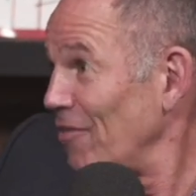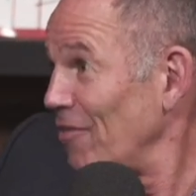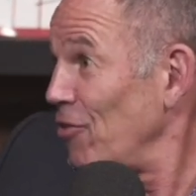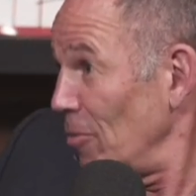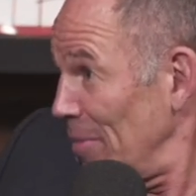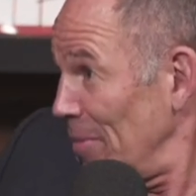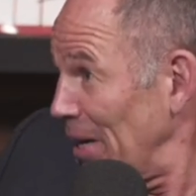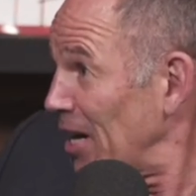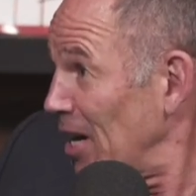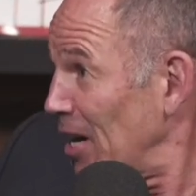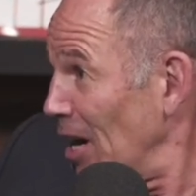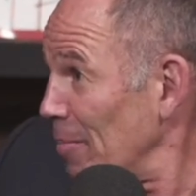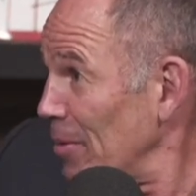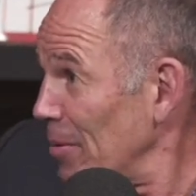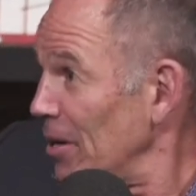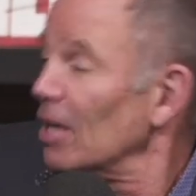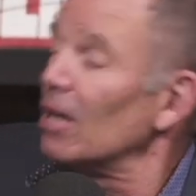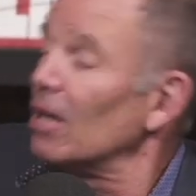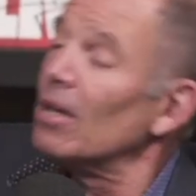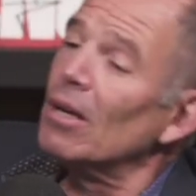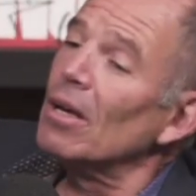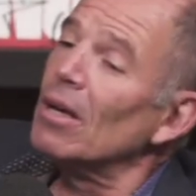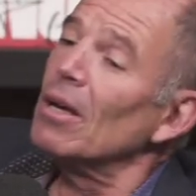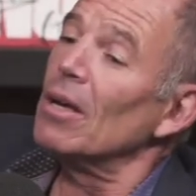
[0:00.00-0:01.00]
if you're a big company.
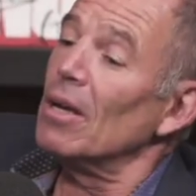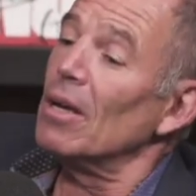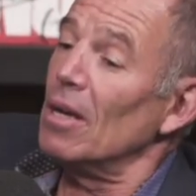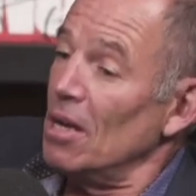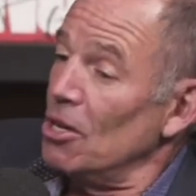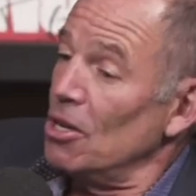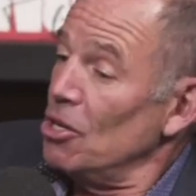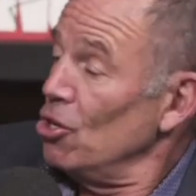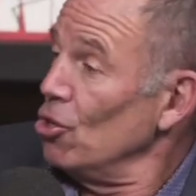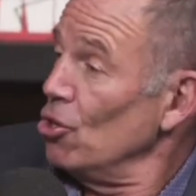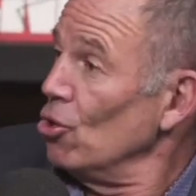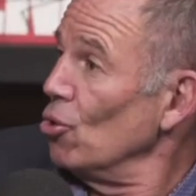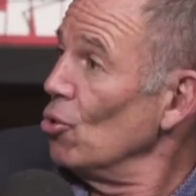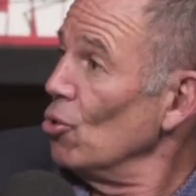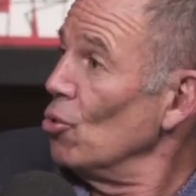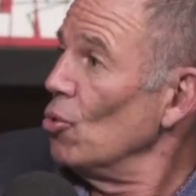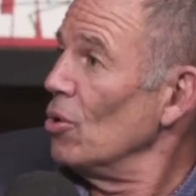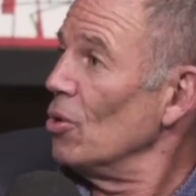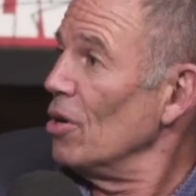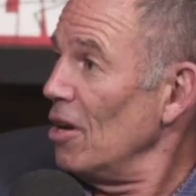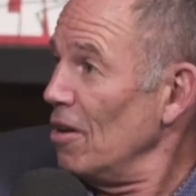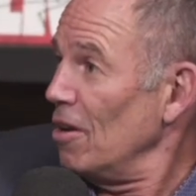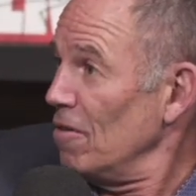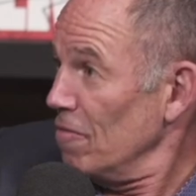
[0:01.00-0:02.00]

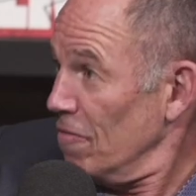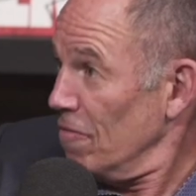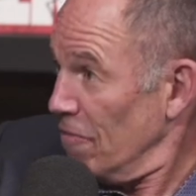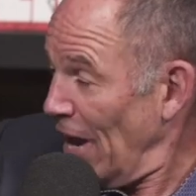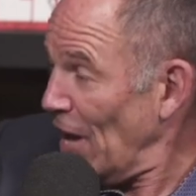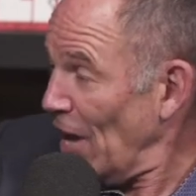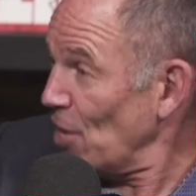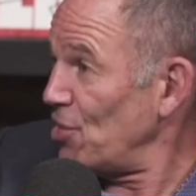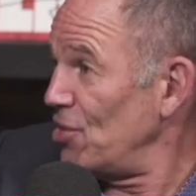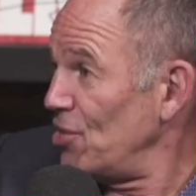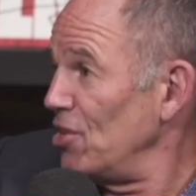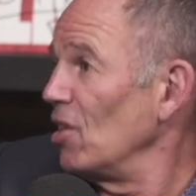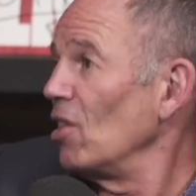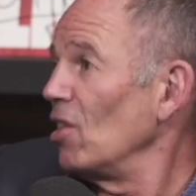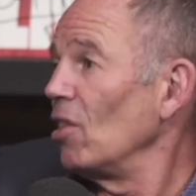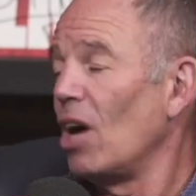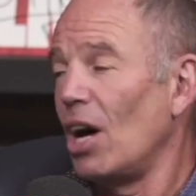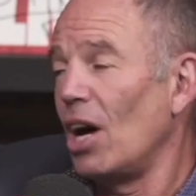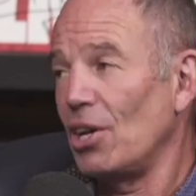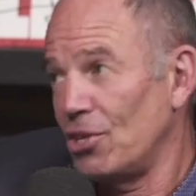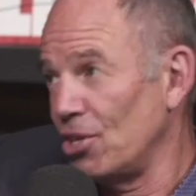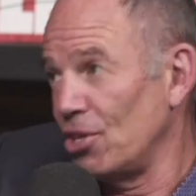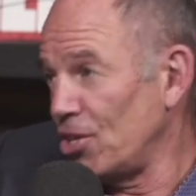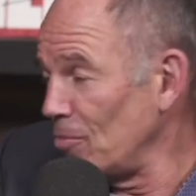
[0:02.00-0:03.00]
You invest in
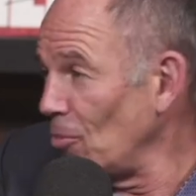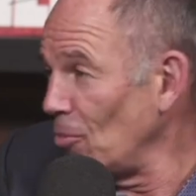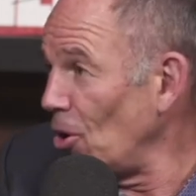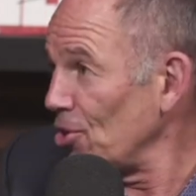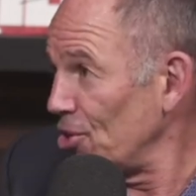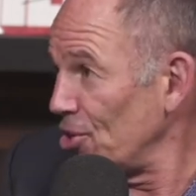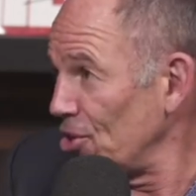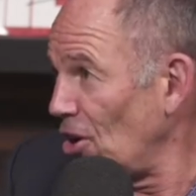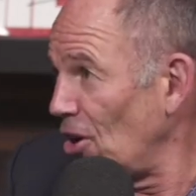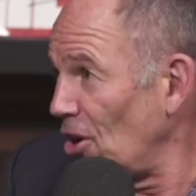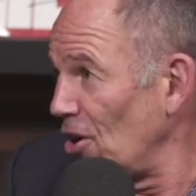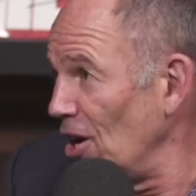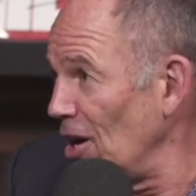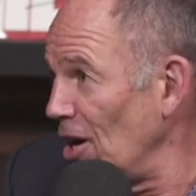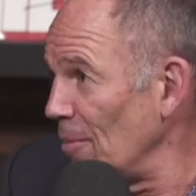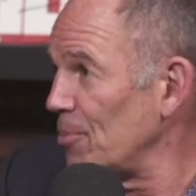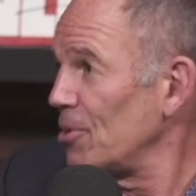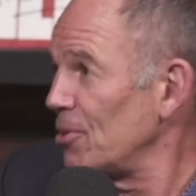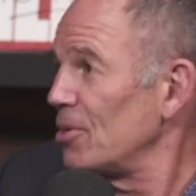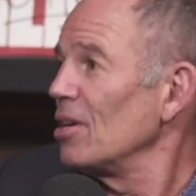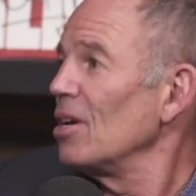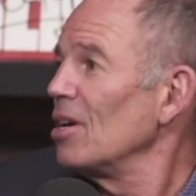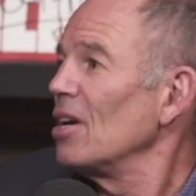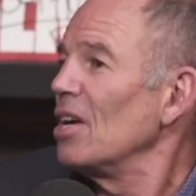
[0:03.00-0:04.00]
lots of small
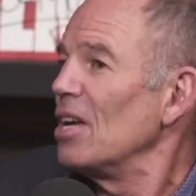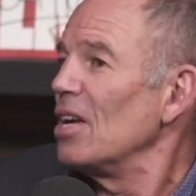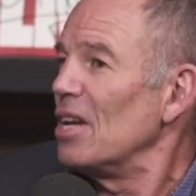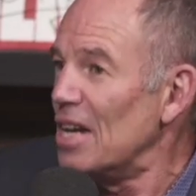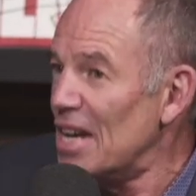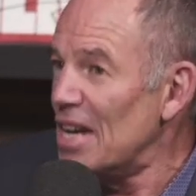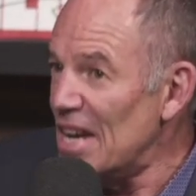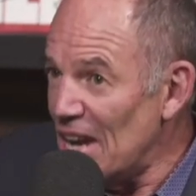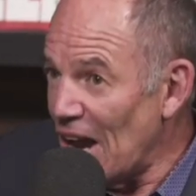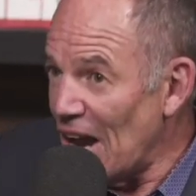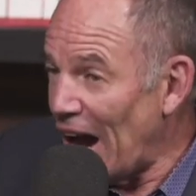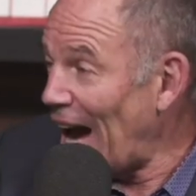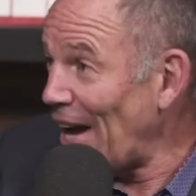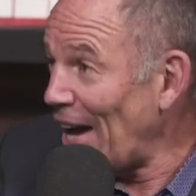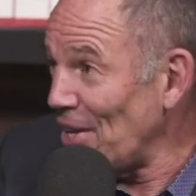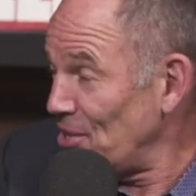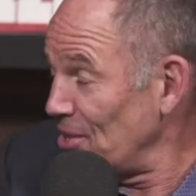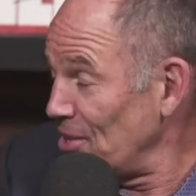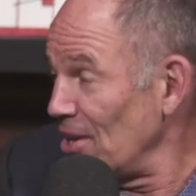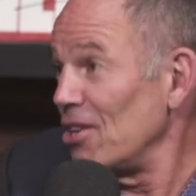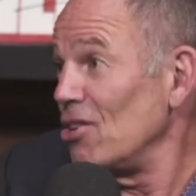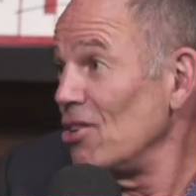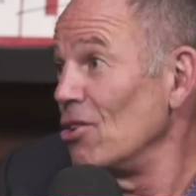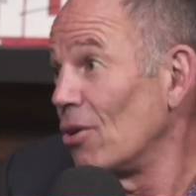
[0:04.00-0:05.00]
startups, not
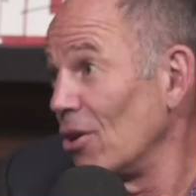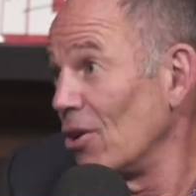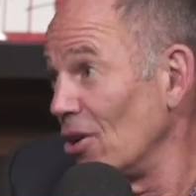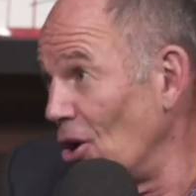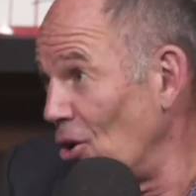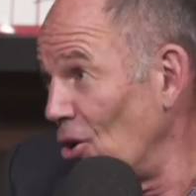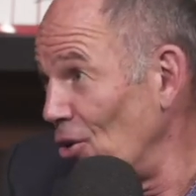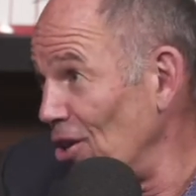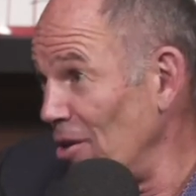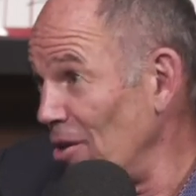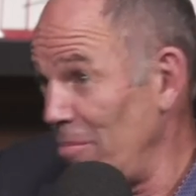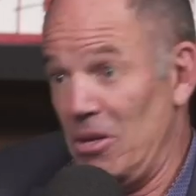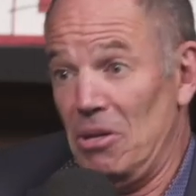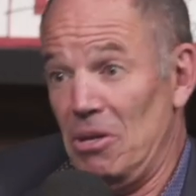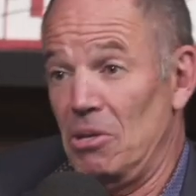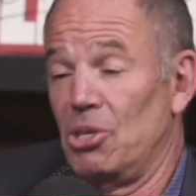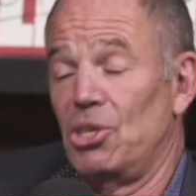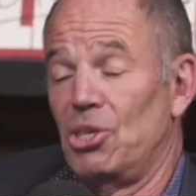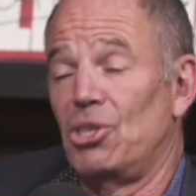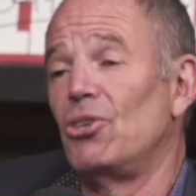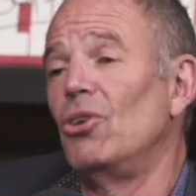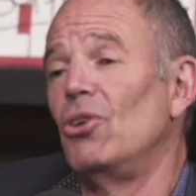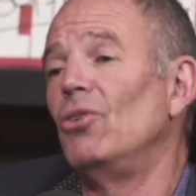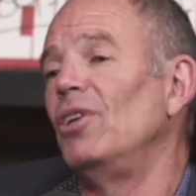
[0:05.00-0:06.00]
so that you can own them and
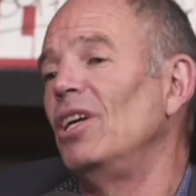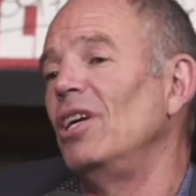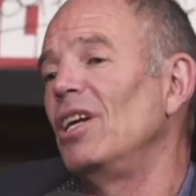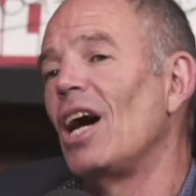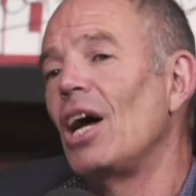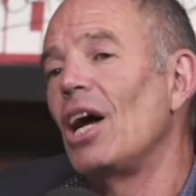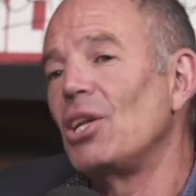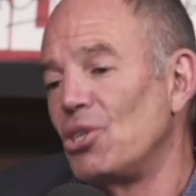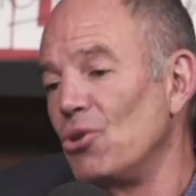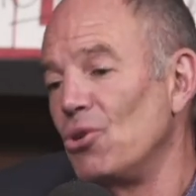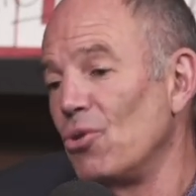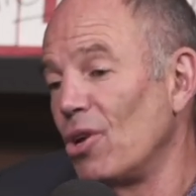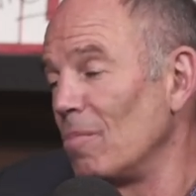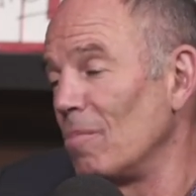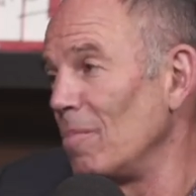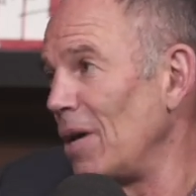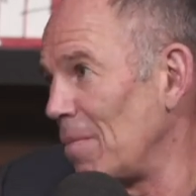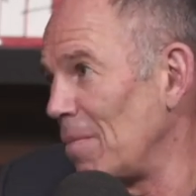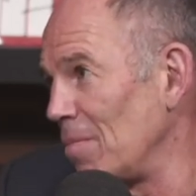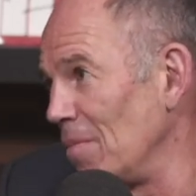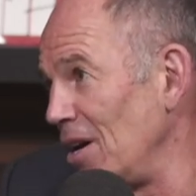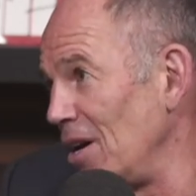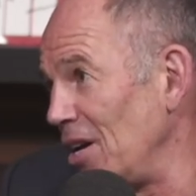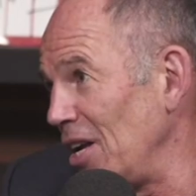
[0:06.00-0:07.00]
certainly not so you can
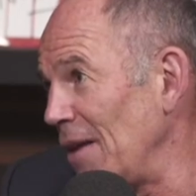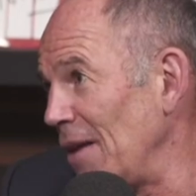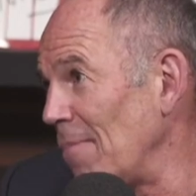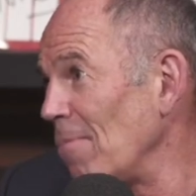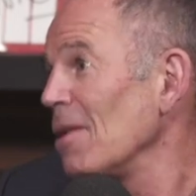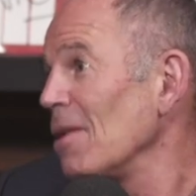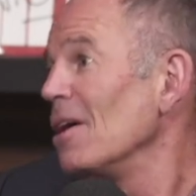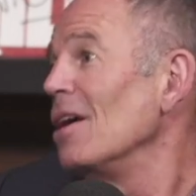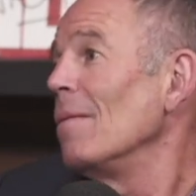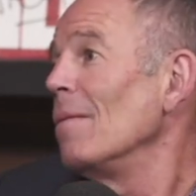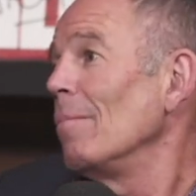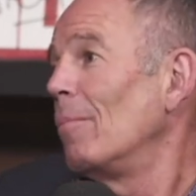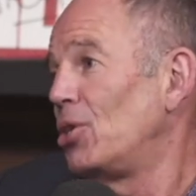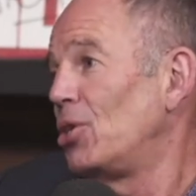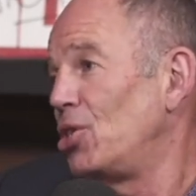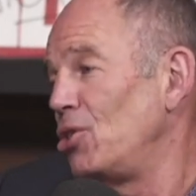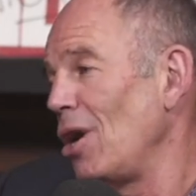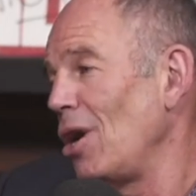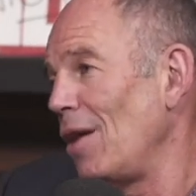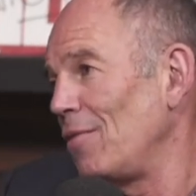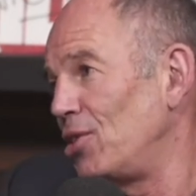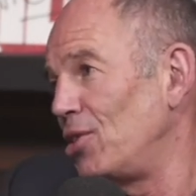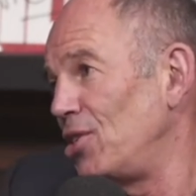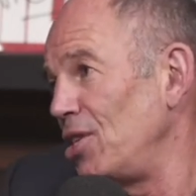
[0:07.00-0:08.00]
make money, yeah. but so you
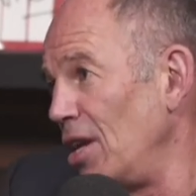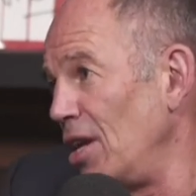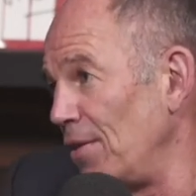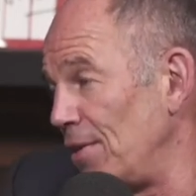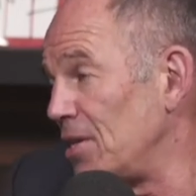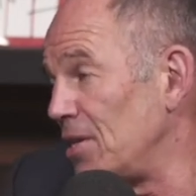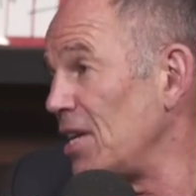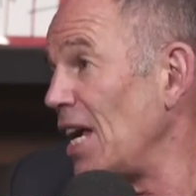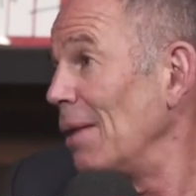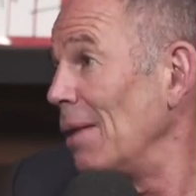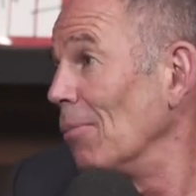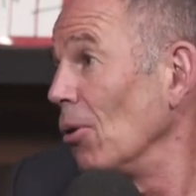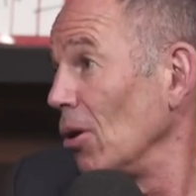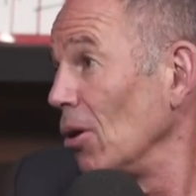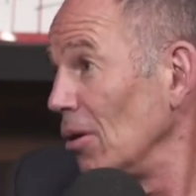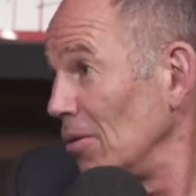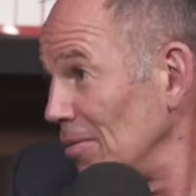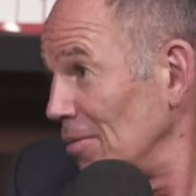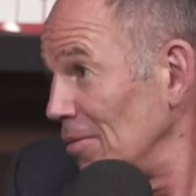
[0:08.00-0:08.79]
have a seat at the table.